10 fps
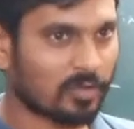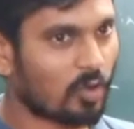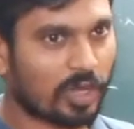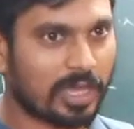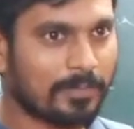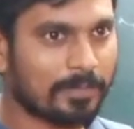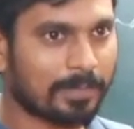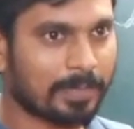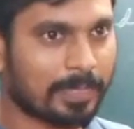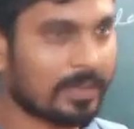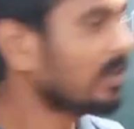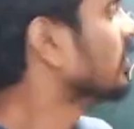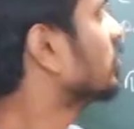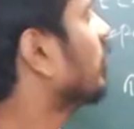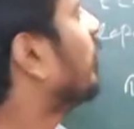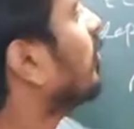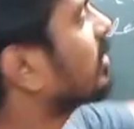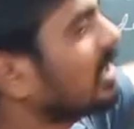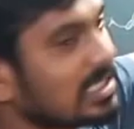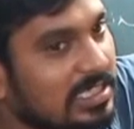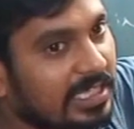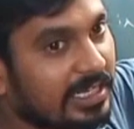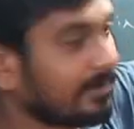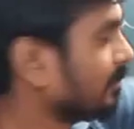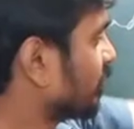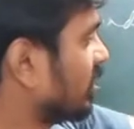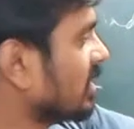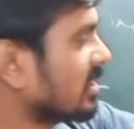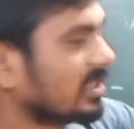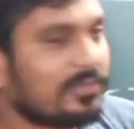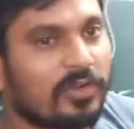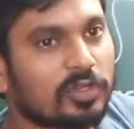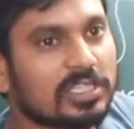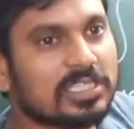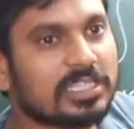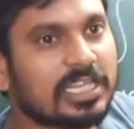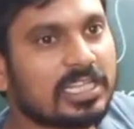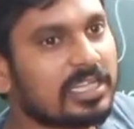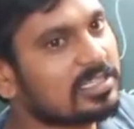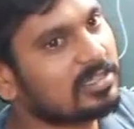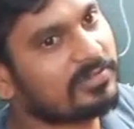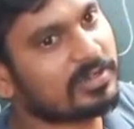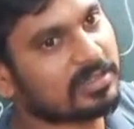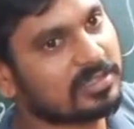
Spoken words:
Okay. So for this theory, there is a different,